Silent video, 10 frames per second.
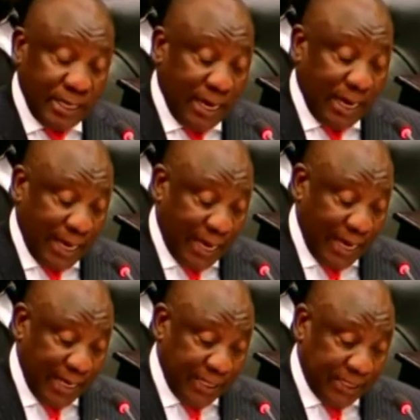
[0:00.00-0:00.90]

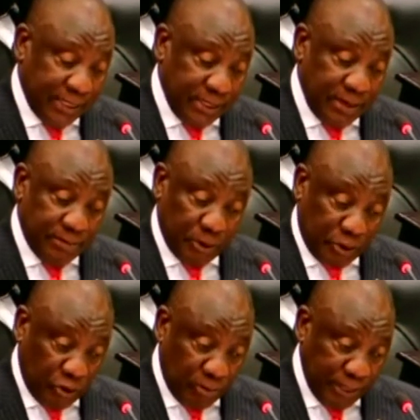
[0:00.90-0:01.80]
realigned
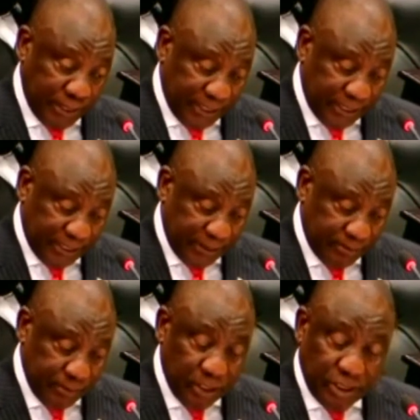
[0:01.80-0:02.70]
procurement
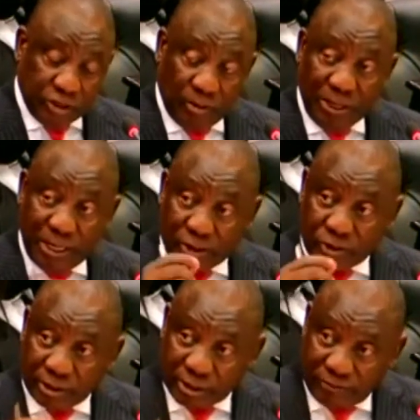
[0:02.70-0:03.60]
system. So we
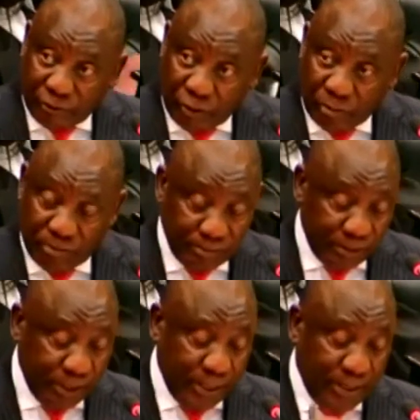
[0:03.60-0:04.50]
need
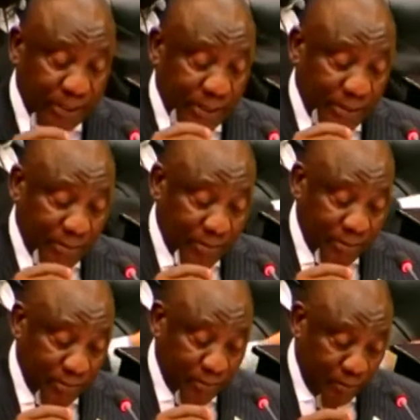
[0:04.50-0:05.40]
reforms.
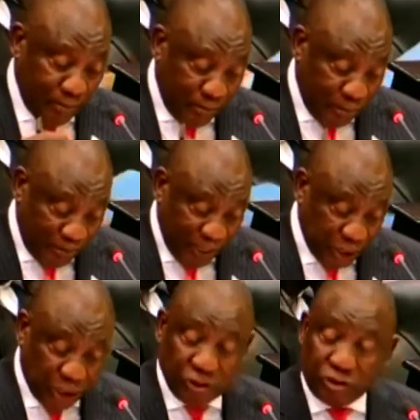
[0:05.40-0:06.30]

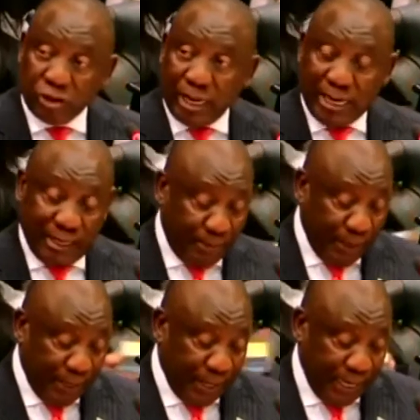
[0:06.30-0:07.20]
Prevention should
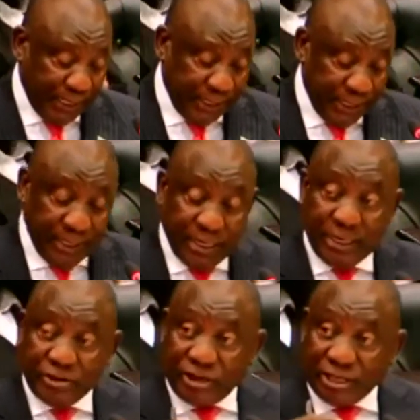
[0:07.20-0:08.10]
underpin that.
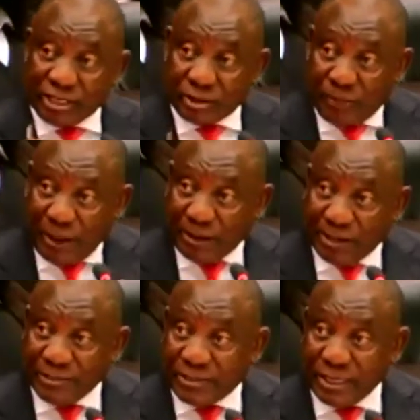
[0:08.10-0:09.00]

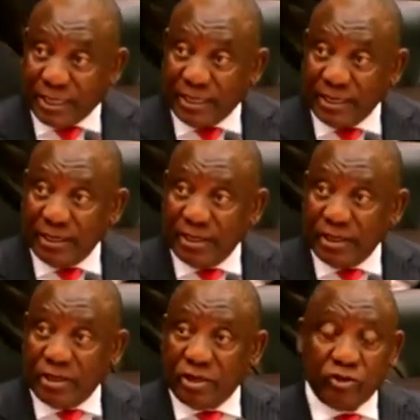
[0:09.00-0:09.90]
Transparency
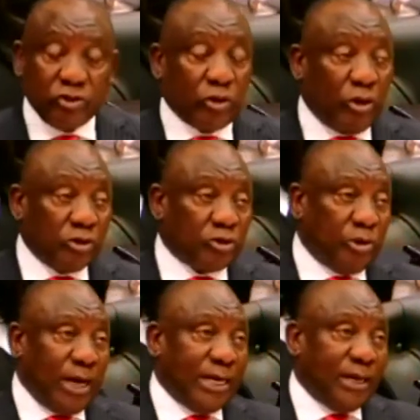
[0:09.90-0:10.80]
should
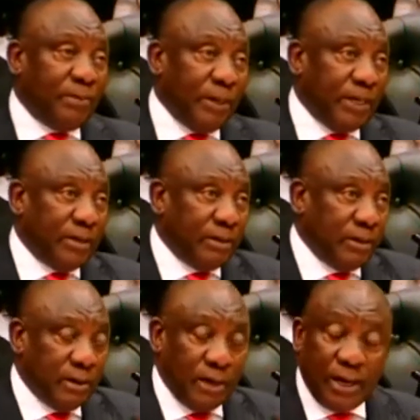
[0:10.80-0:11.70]
also underpin
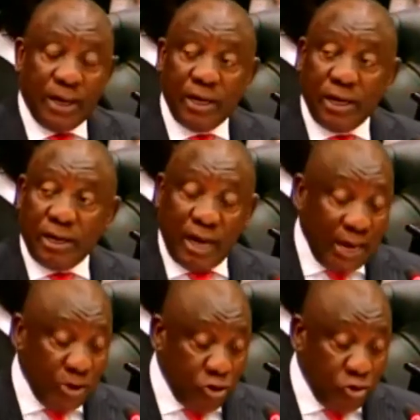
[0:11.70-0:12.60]

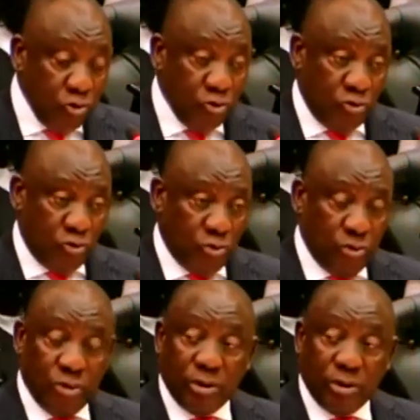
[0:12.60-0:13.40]
a new